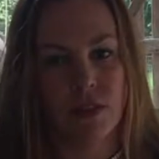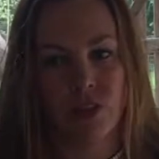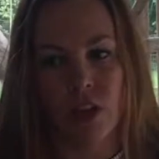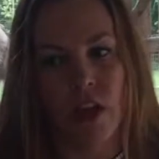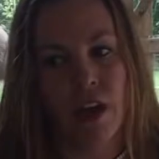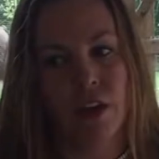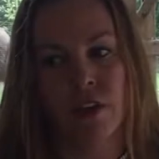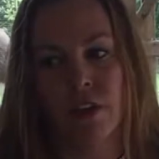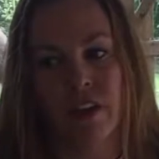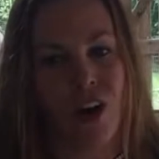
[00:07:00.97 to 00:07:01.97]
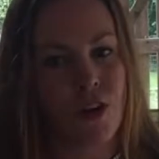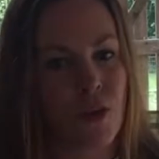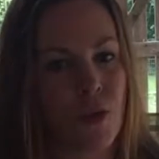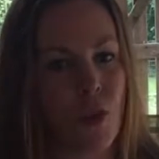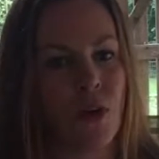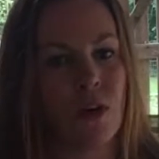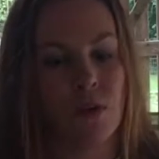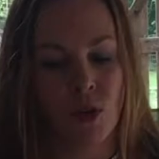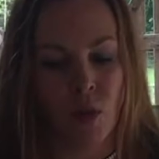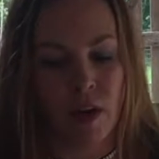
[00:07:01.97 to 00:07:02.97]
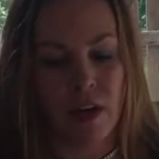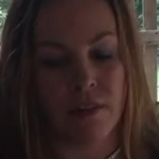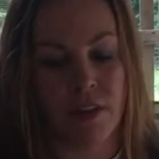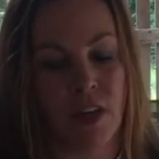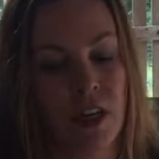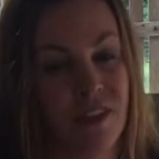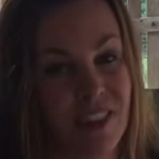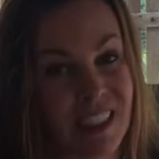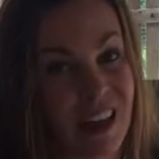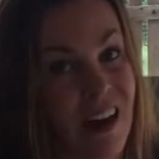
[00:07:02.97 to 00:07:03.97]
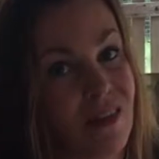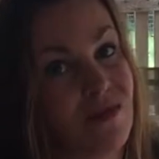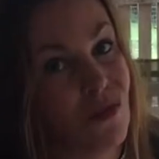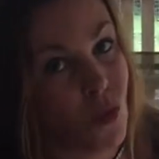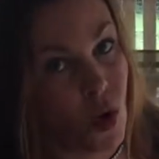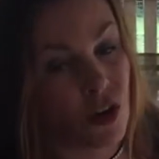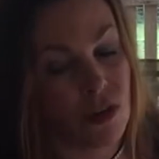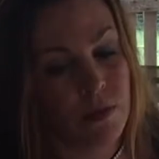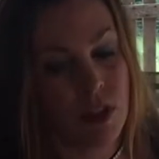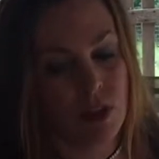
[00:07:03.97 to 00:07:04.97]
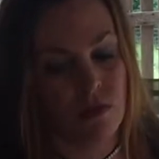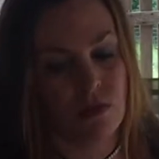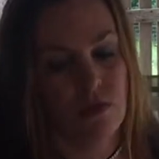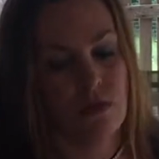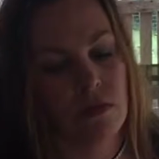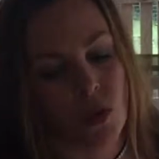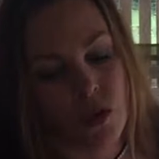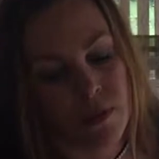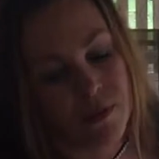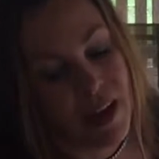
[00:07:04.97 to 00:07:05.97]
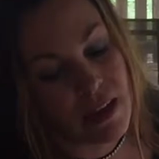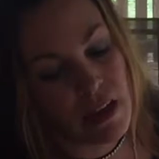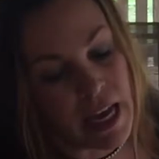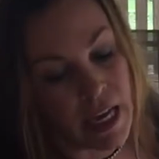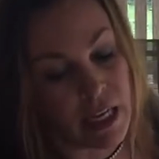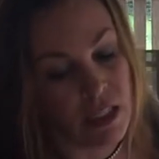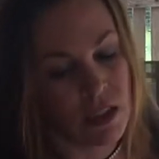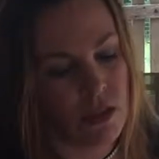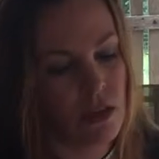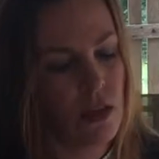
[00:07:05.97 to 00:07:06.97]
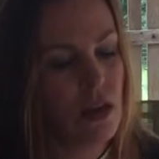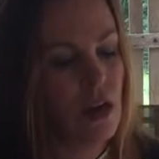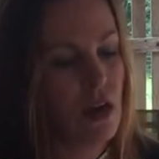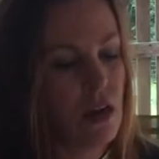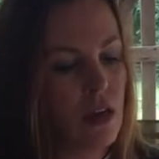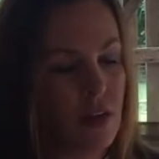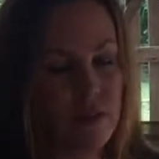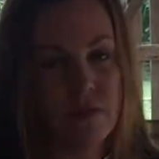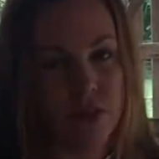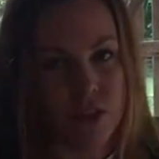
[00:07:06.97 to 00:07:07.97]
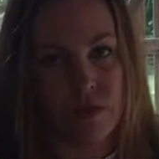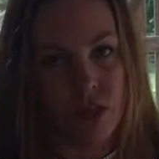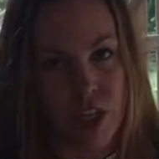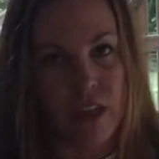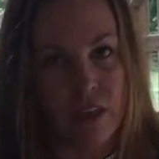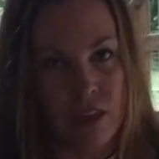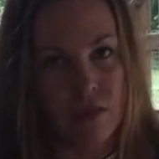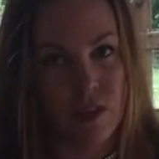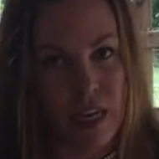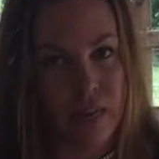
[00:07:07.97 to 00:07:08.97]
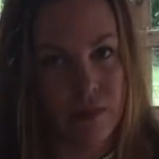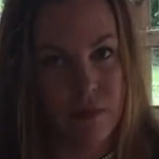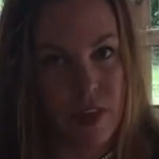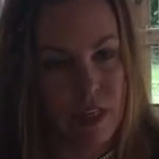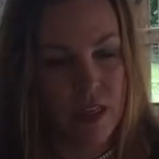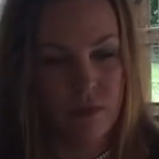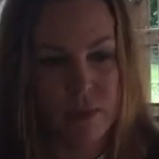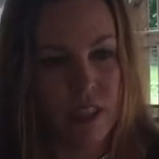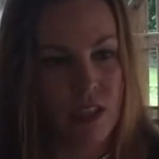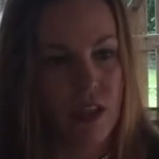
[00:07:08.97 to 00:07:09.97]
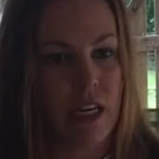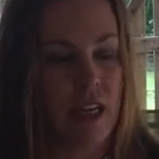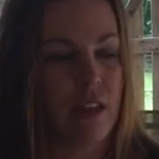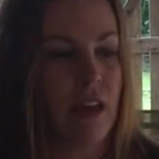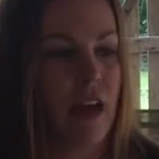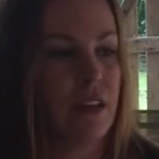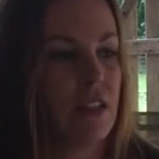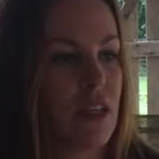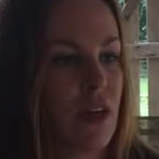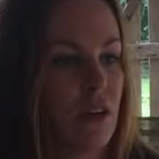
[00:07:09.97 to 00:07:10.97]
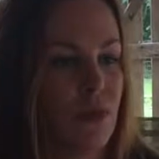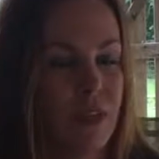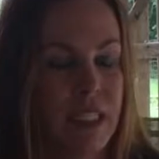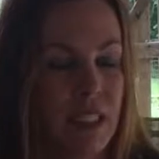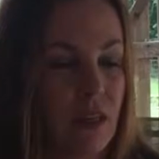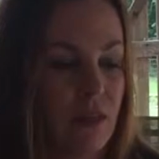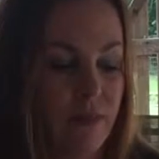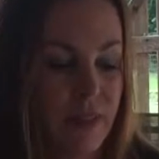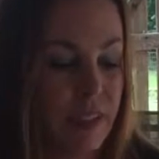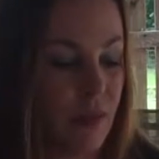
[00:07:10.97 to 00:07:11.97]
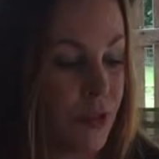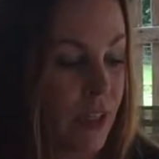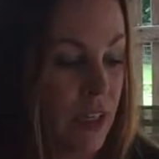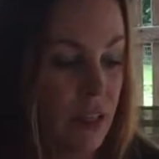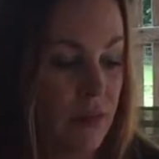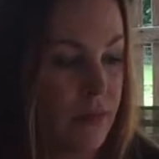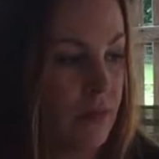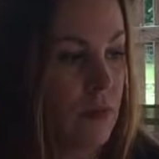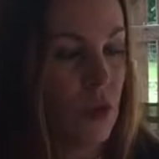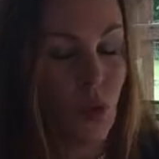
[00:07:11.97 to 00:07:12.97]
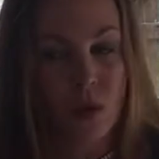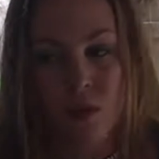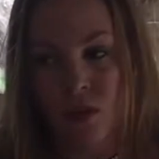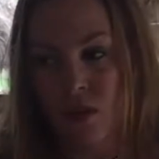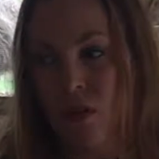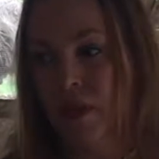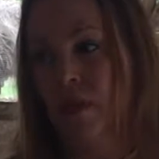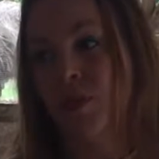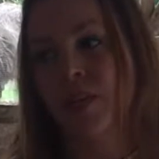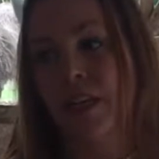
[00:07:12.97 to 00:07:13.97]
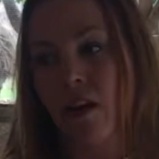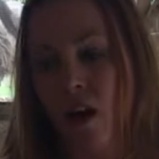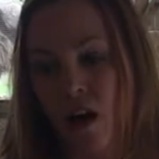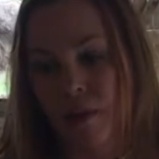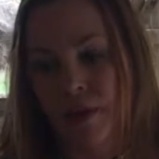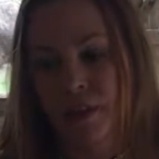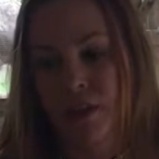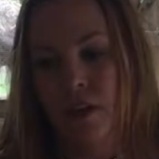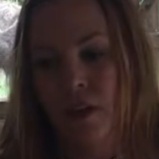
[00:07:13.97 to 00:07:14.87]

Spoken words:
slug or an earthworm or whatever, and if it's got worms or eggs, your chicken is going to get that. So it's a pretty normal, I mean, a pretty common